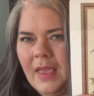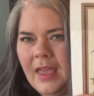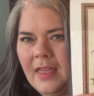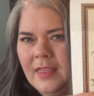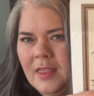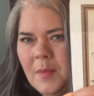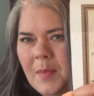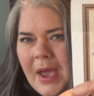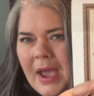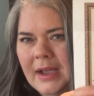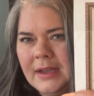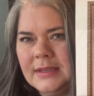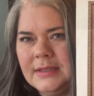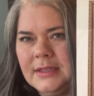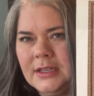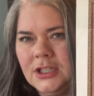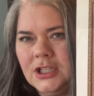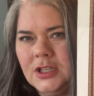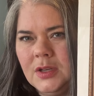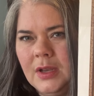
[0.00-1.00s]
the back
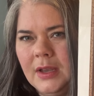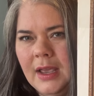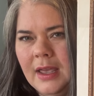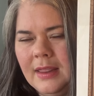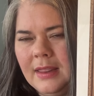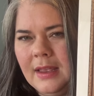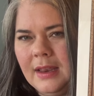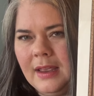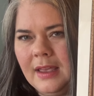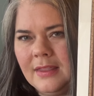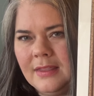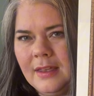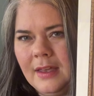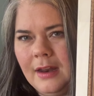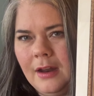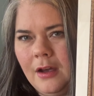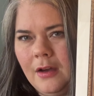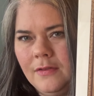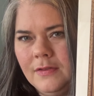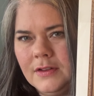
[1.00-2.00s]
stitching and then get
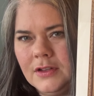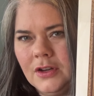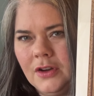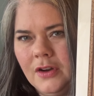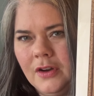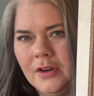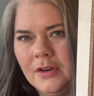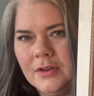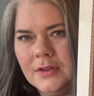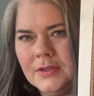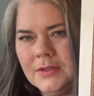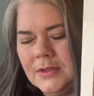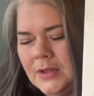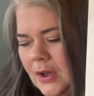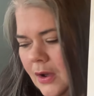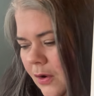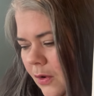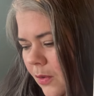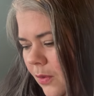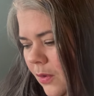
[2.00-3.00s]
that off to her.
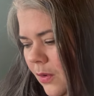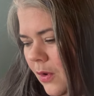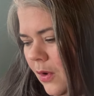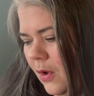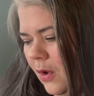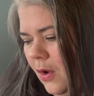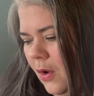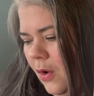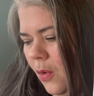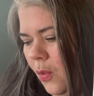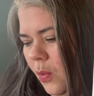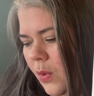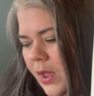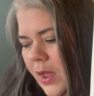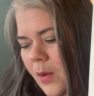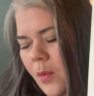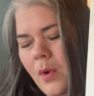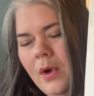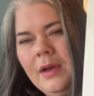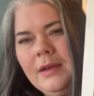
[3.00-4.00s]
So
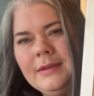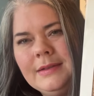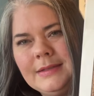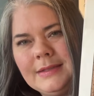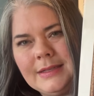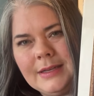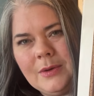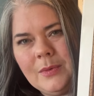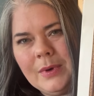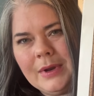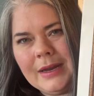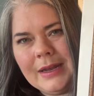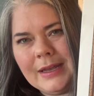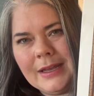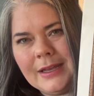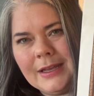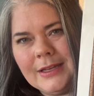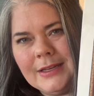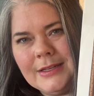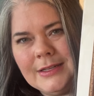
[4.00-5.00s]
we will see what I
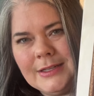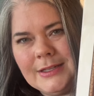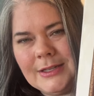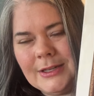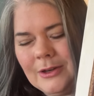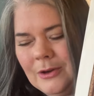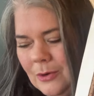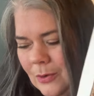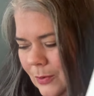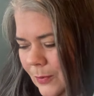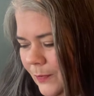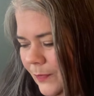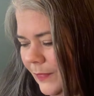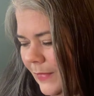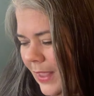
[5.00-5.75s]
can do.